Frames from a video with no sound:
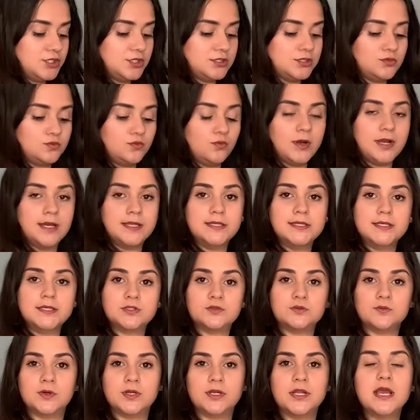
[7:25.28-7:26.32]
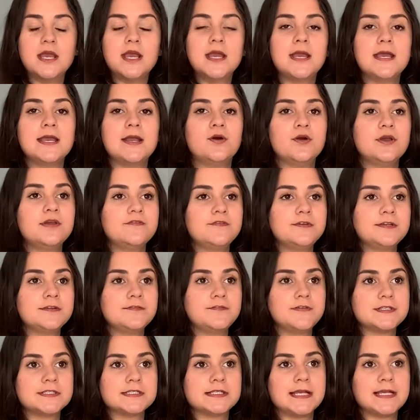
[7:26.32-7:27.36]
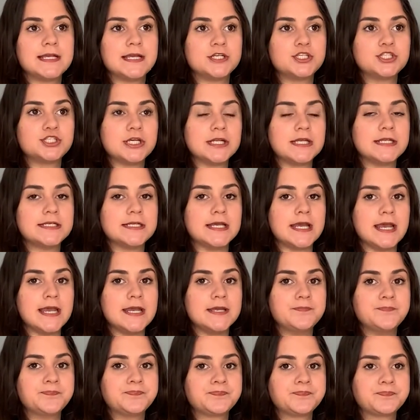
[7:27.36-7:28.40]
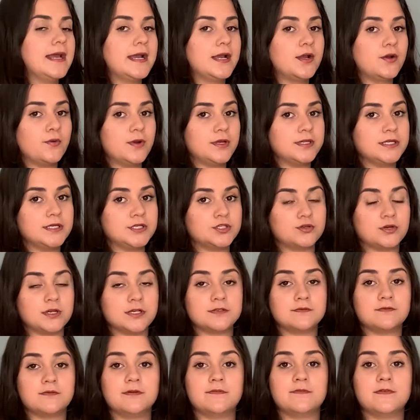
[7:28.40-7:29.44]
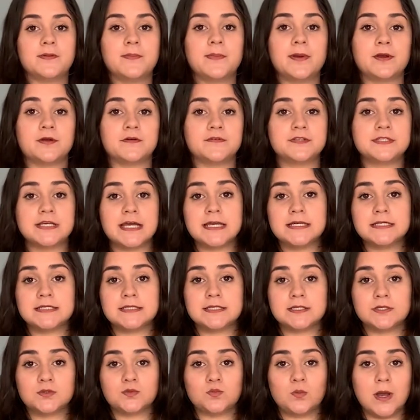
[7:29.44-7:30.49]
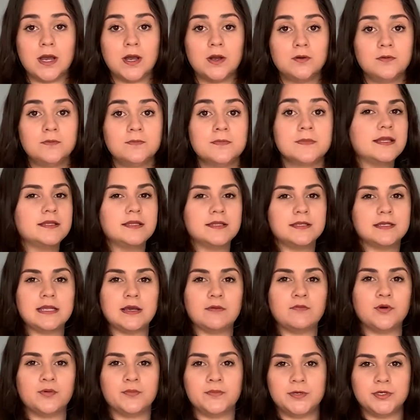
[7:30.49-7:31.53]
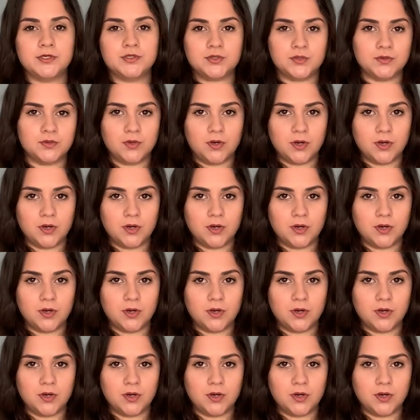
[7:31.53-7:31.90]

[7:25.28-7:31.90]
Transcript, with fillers: just wear this one or even if it's like a chilly day I can wear this dress with a pair of tights as well and then that won't be too